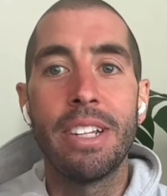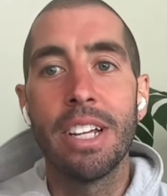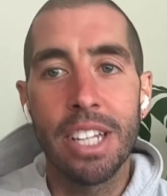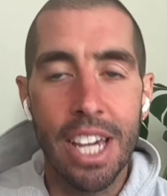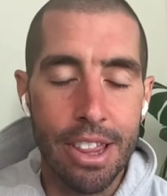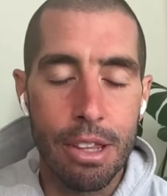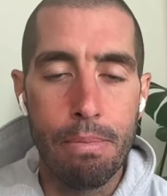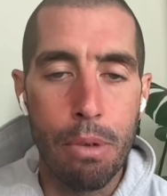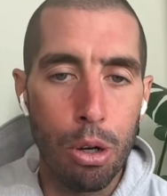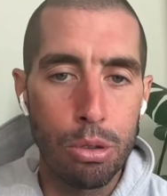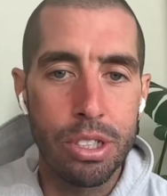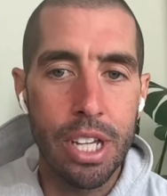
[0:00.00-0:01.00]
didn't get the
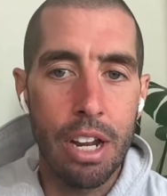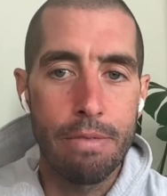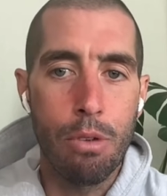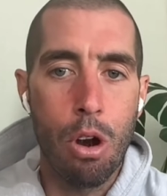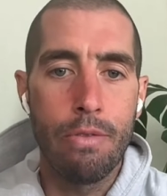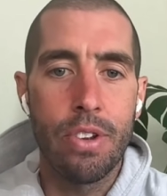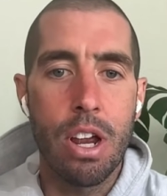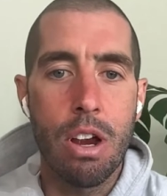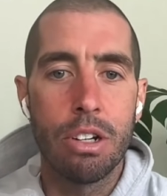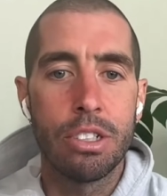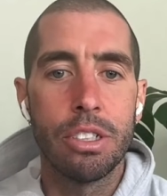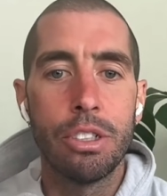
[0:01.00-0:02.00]
most out of Marvin
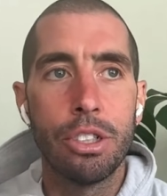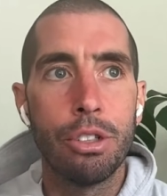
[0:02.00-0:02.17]
Harrison